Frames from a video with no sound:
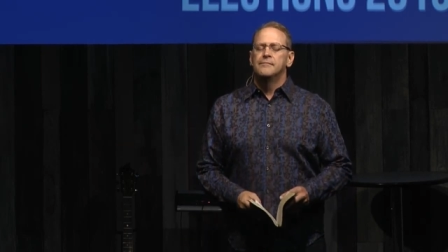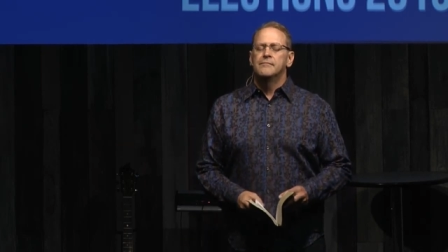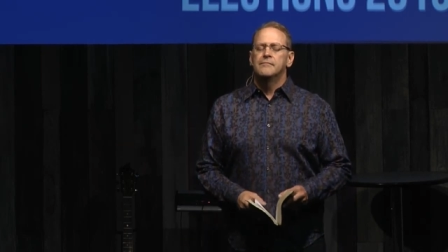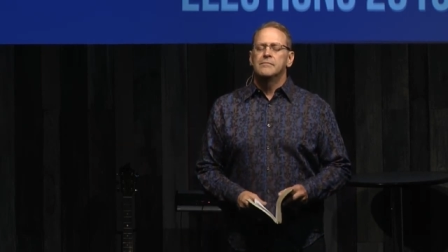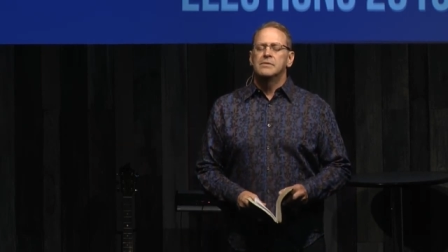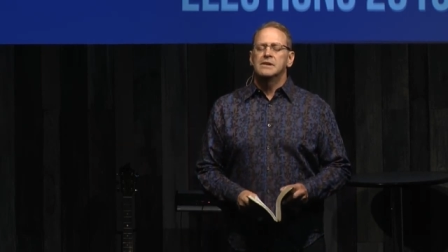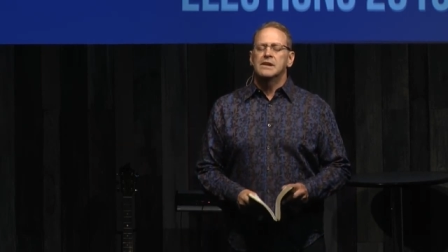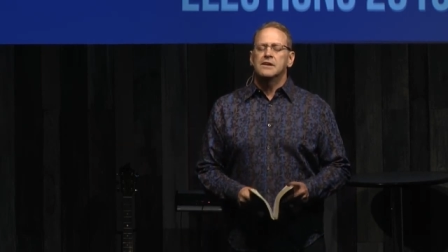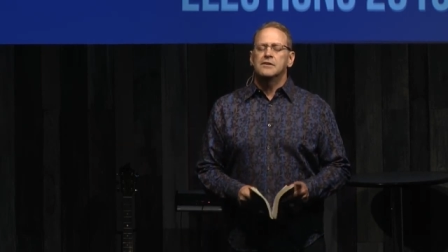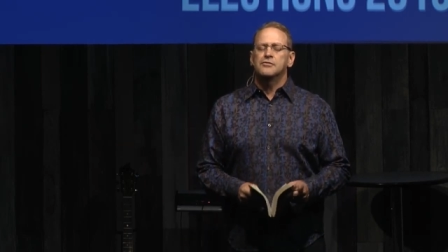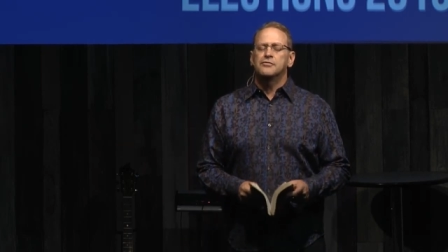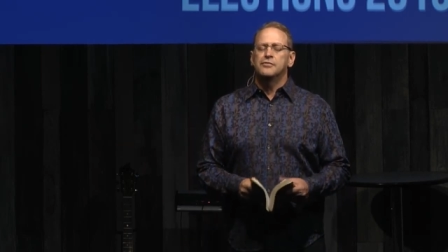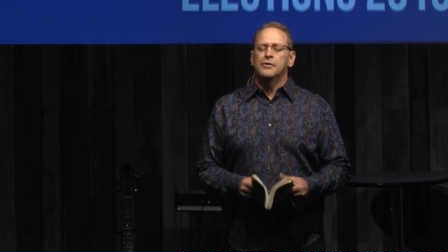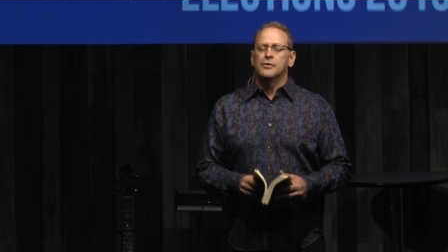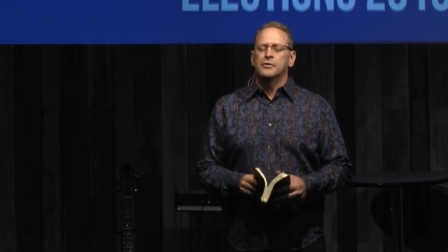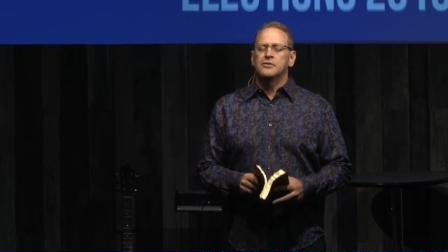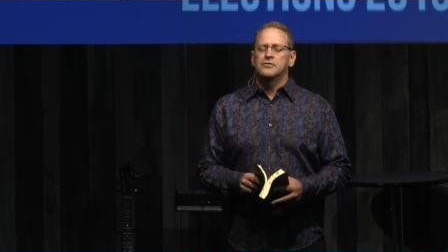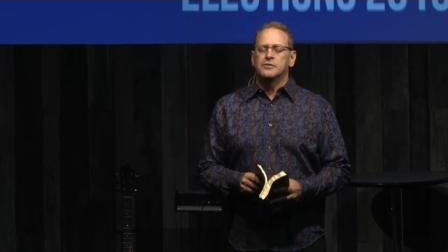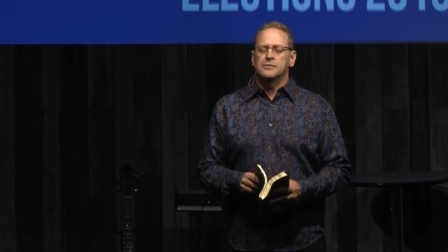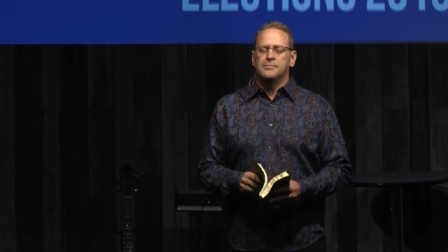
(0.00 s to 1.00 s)
but let us
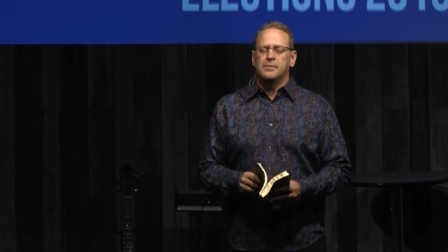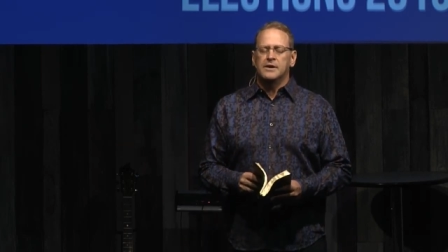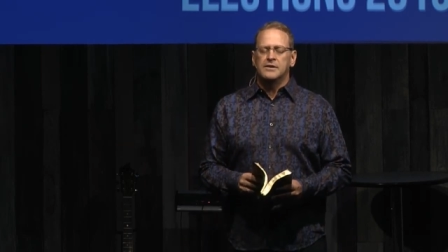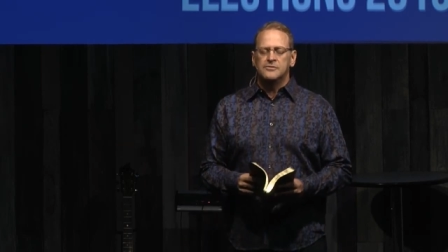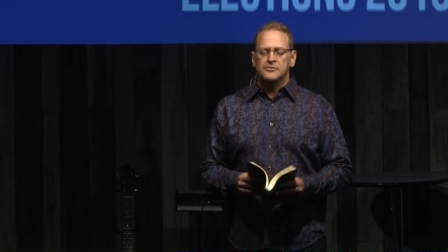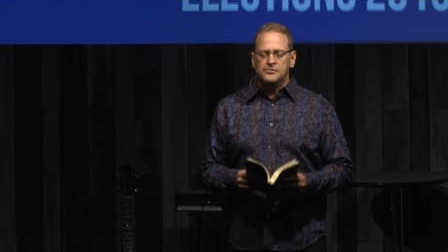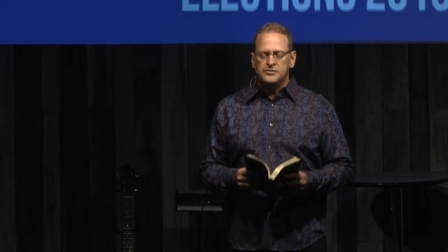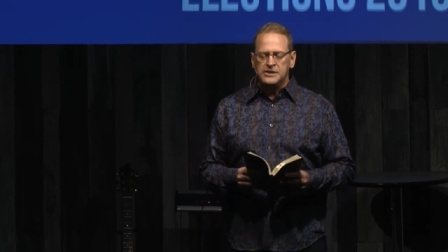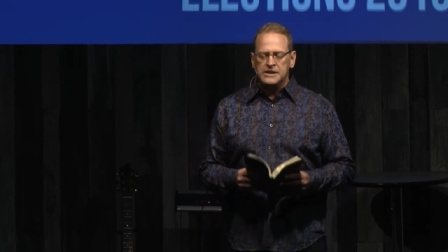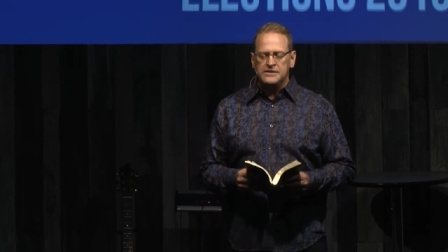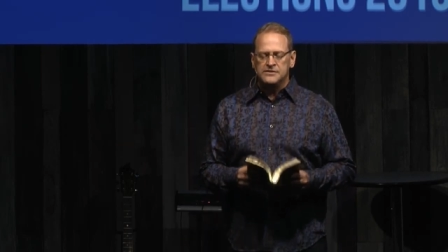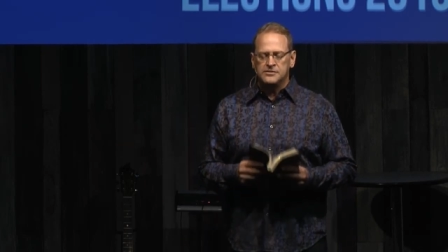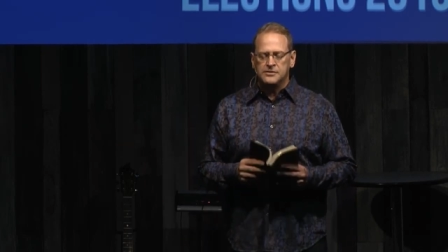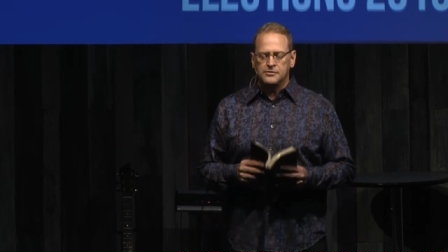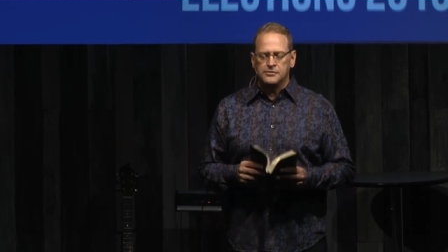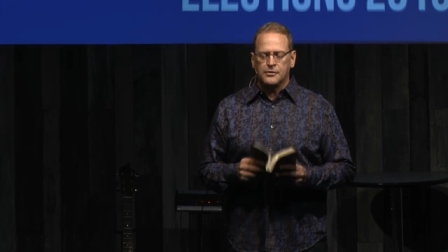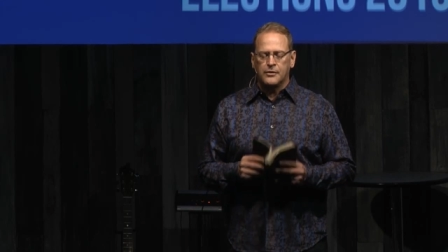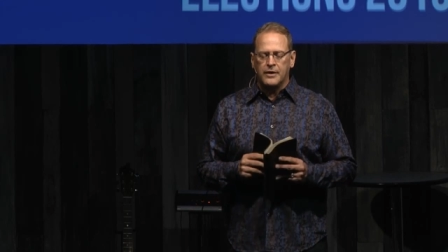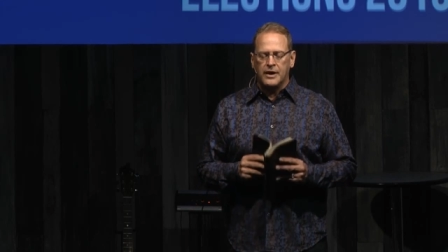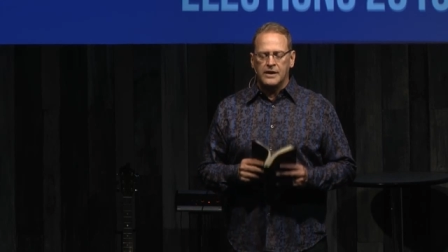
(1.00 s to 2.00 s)
focus upon
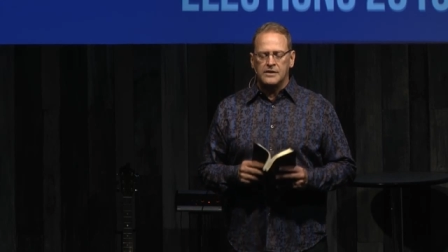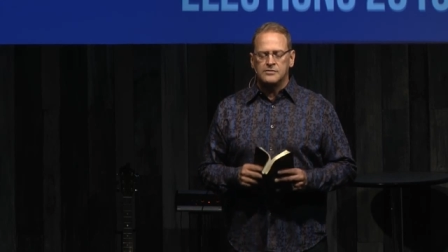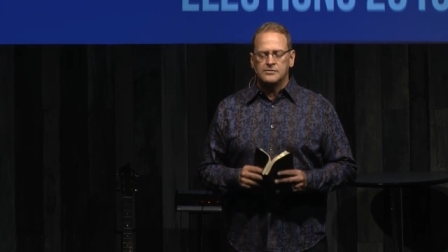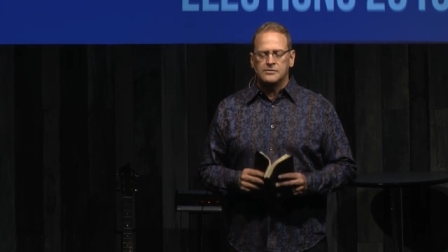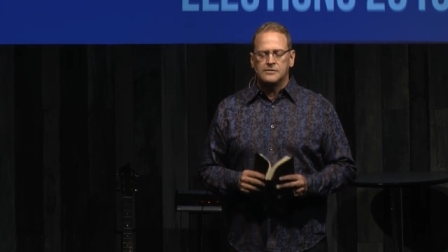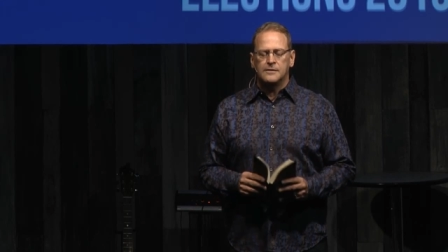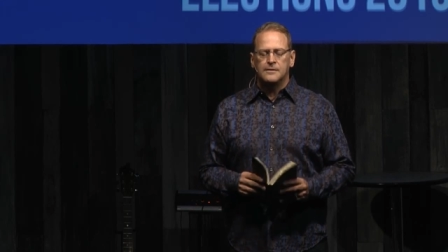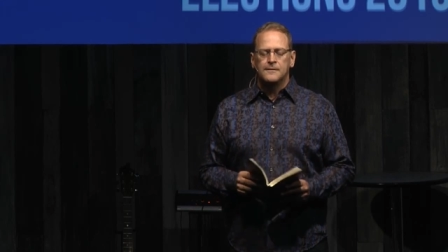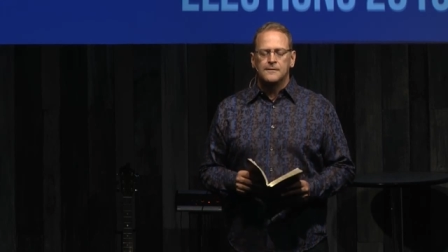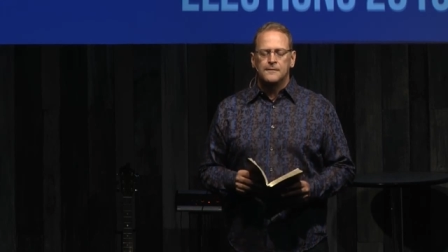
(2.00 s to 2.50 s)
Jesus Christ,